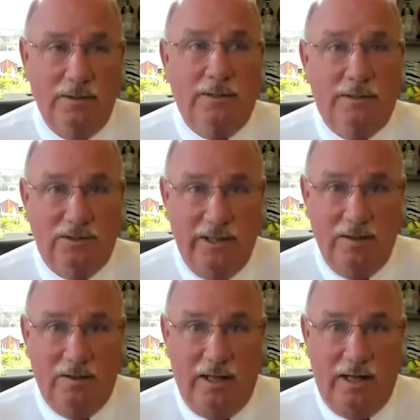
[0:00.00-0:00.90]
Second
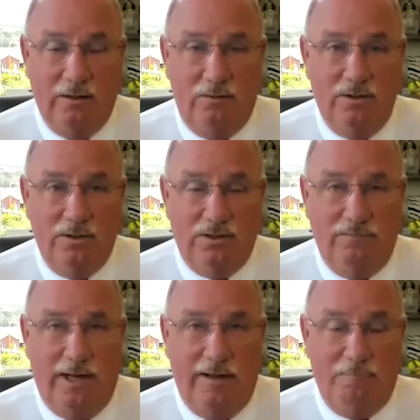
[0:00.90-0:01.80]
thing I learned is if
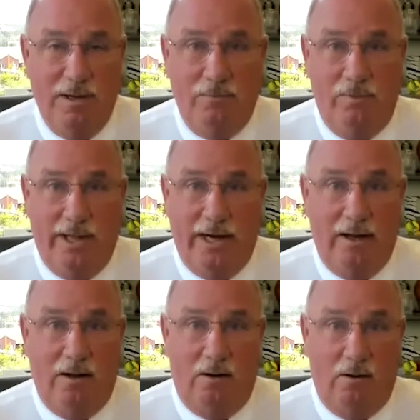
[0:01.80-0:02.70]
you have people that
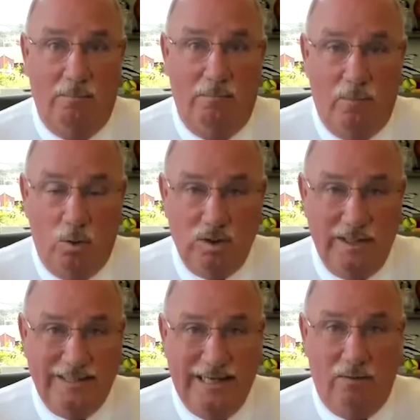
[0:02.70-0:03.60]
are
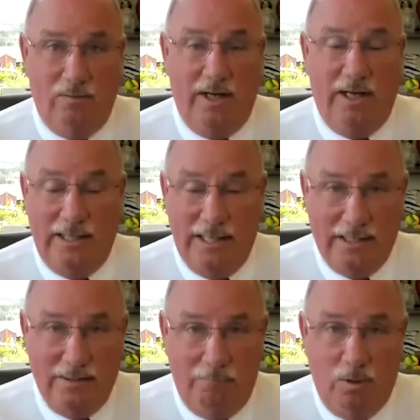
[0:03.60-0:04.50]
multi-talented and
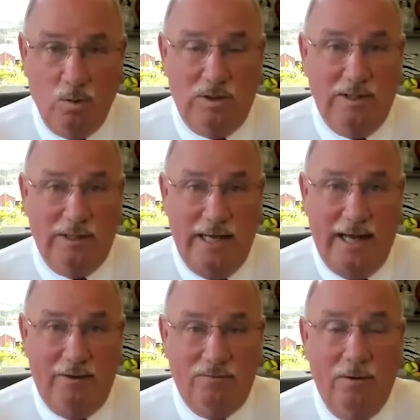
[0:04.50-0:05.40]
can
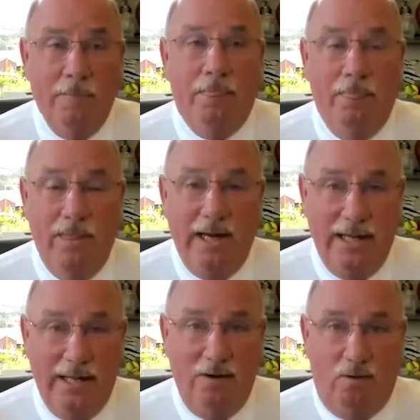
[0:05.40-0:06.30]
multitask, they
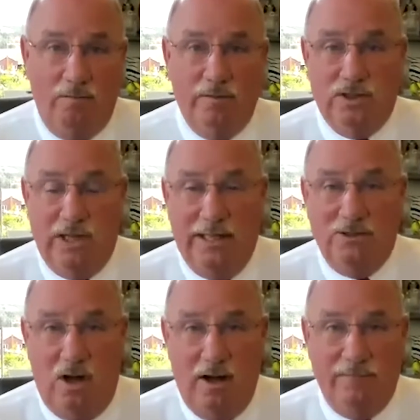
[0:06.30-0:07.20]
need oversized
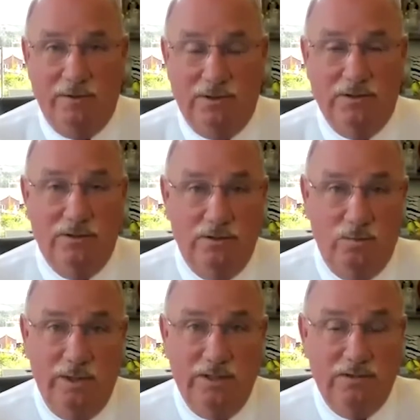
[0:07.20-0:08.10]
offices. And the
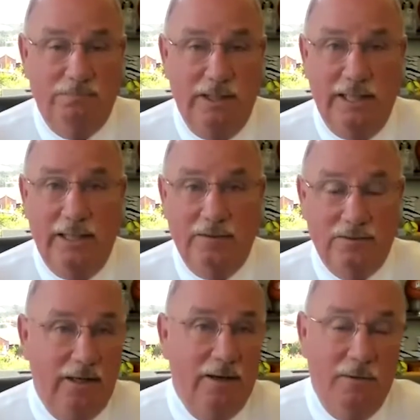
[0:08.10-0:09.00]
reason being is
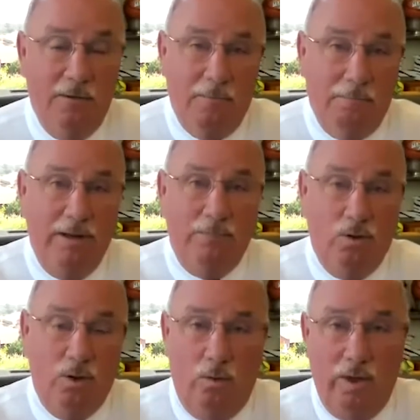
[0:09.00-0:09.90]
then people can
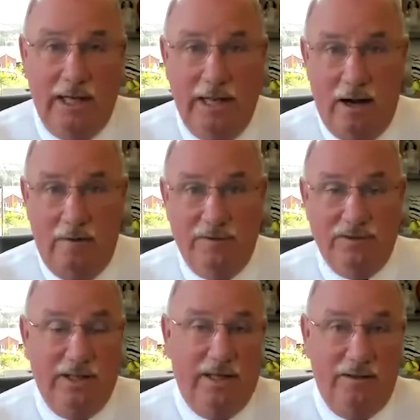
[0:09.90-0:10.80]
go into the office,
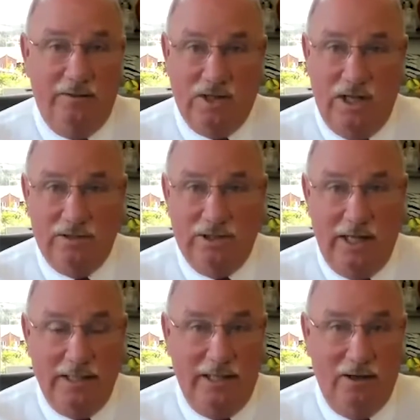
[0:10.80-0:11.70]
they can discuss the
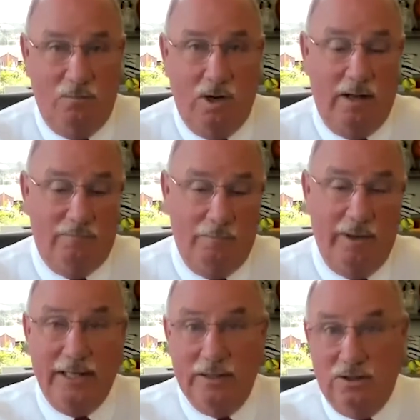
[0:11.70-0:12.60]
idea, whatever,
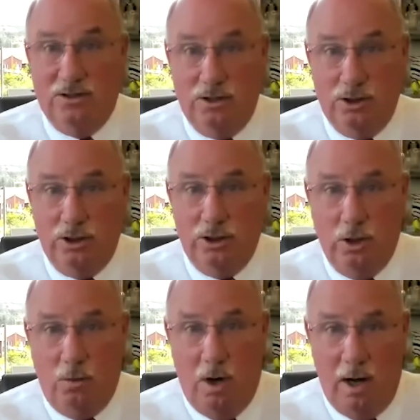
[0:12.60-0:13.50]
make a decision, and
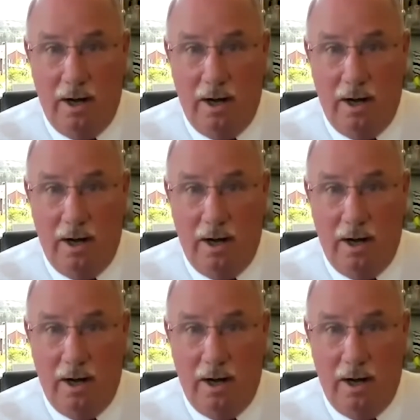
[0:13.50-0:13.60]
go on.